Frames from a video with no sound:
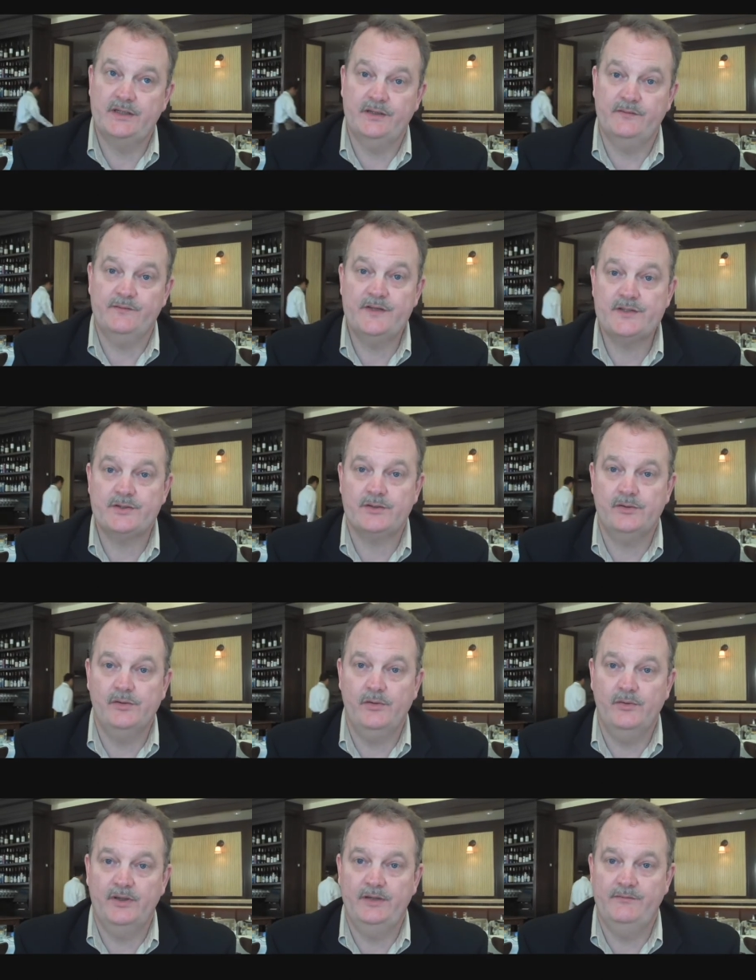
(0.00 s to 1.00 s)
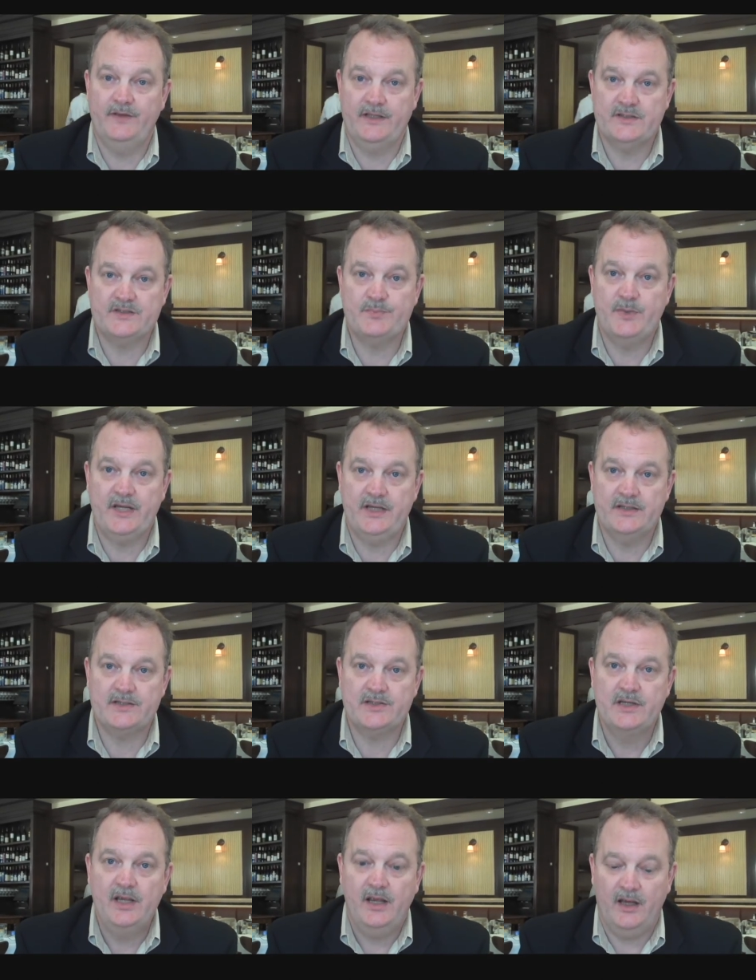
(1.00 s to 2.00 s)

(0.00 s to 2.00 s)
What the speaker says: in the physical event space